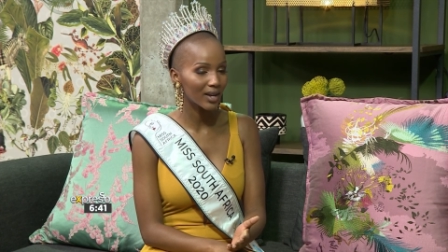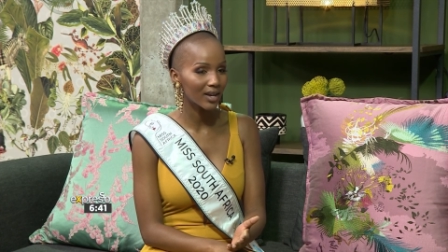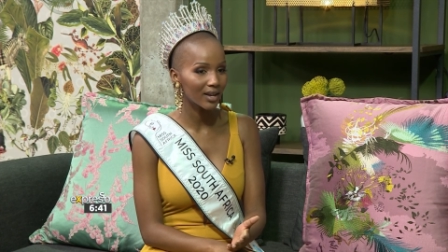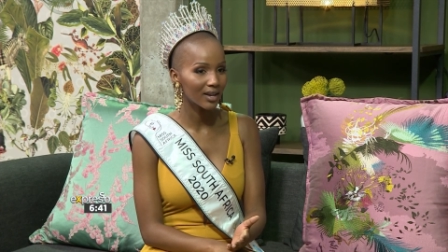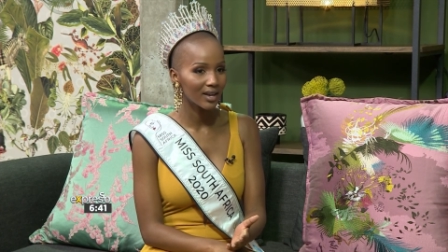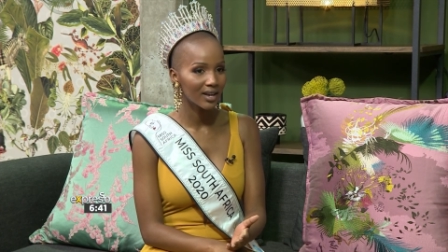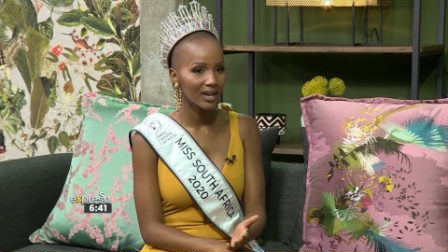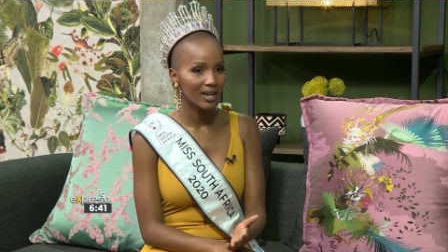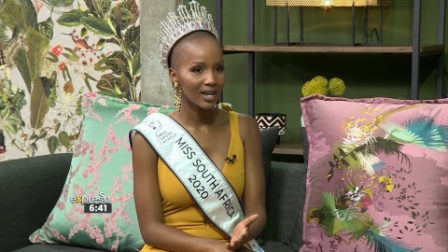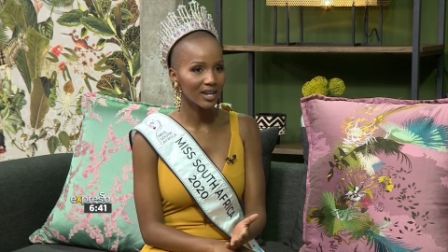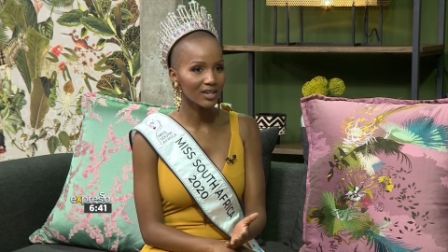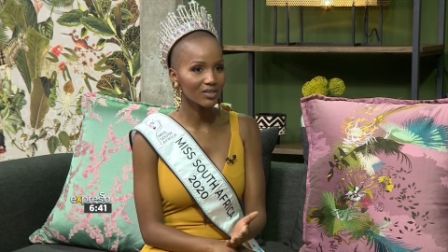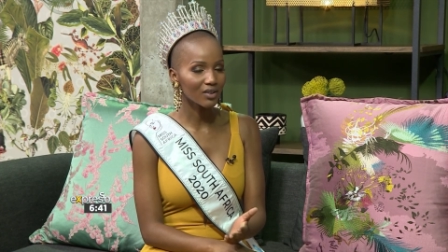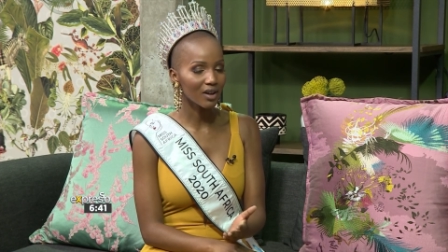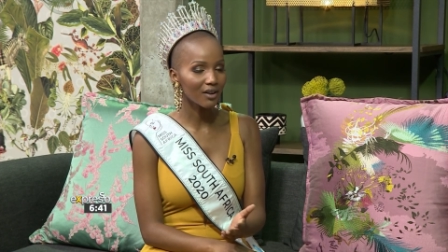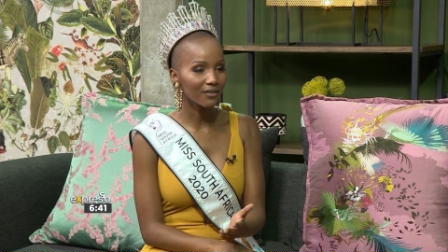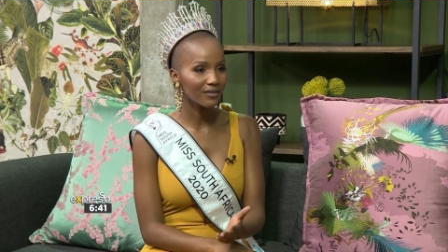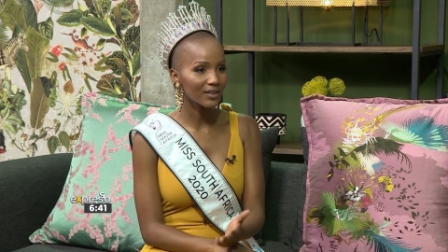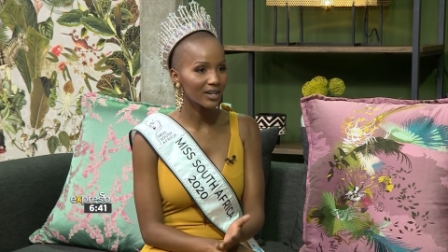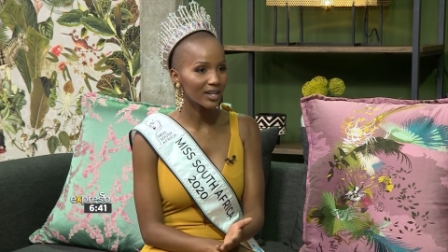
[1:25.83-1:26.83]
where it
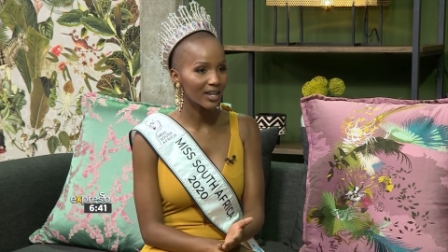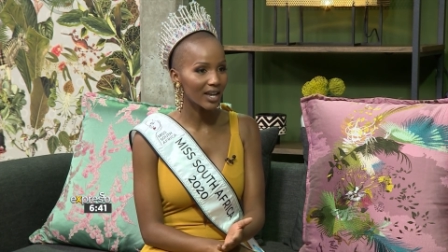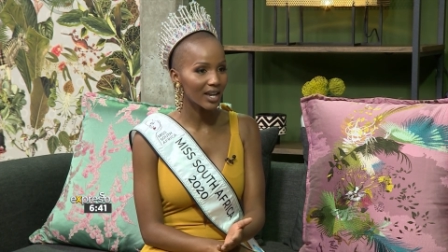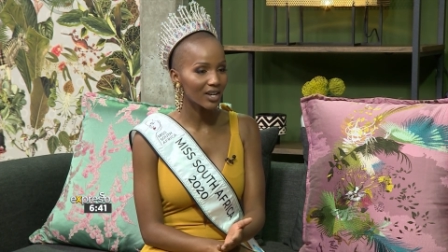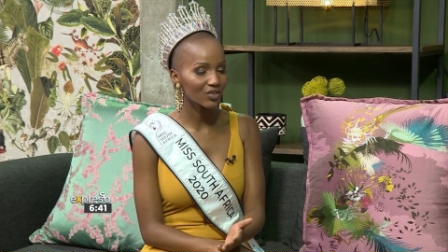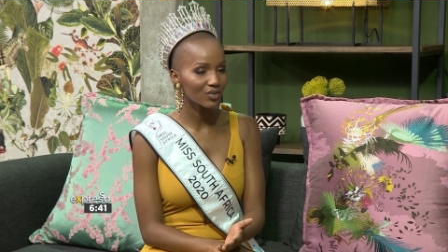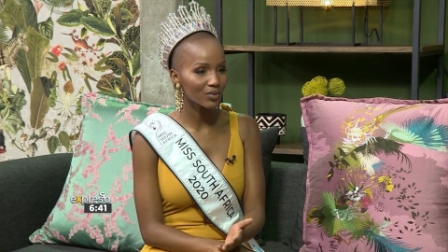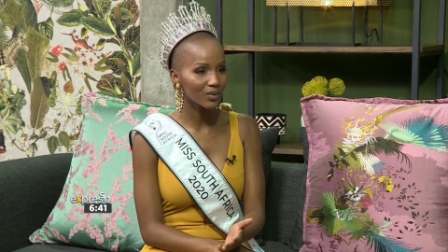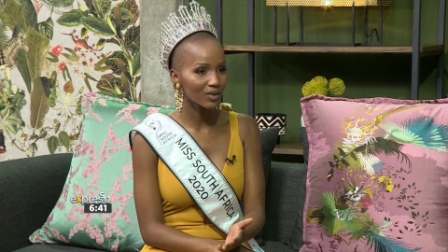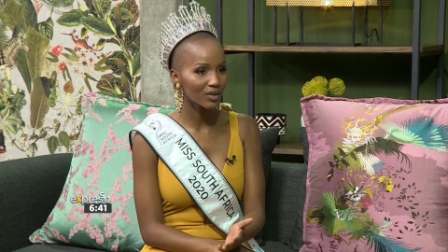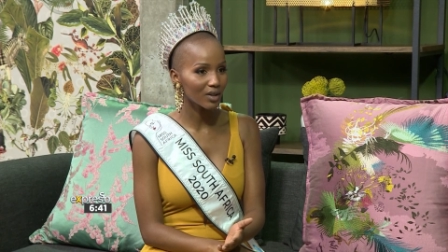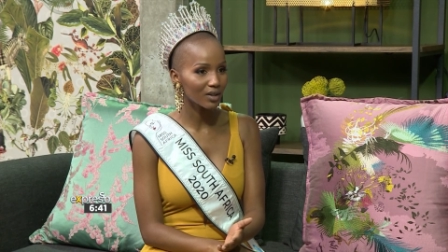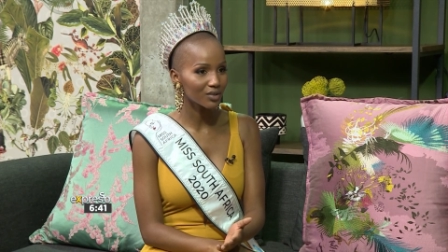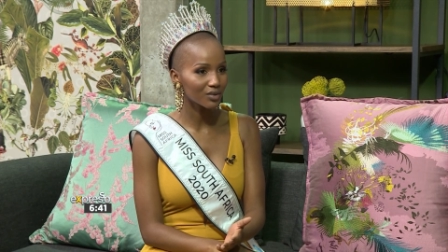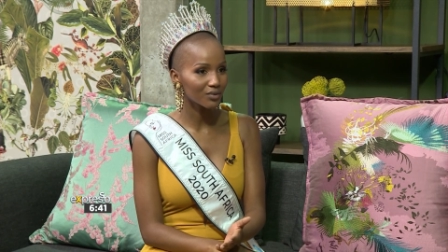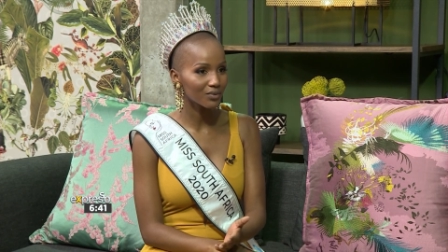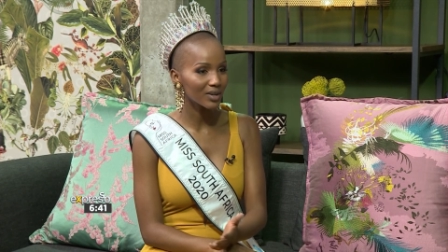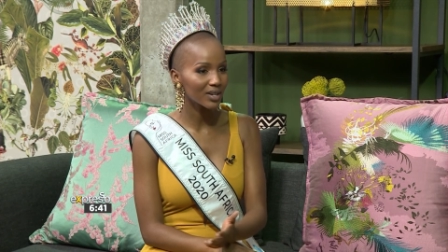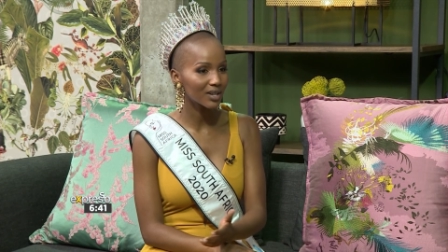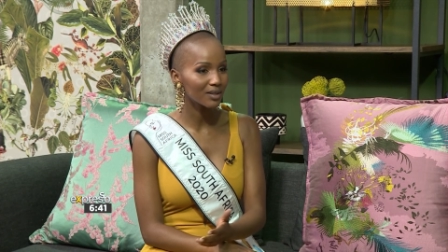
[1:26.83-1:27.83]
is often engaged with
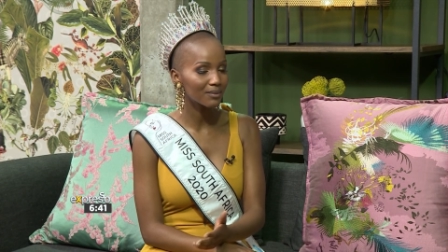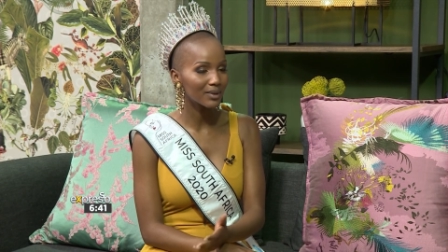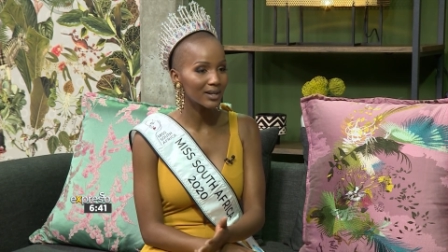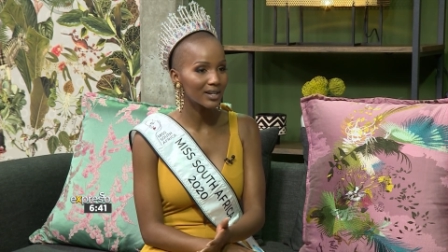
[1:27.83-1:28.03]
not to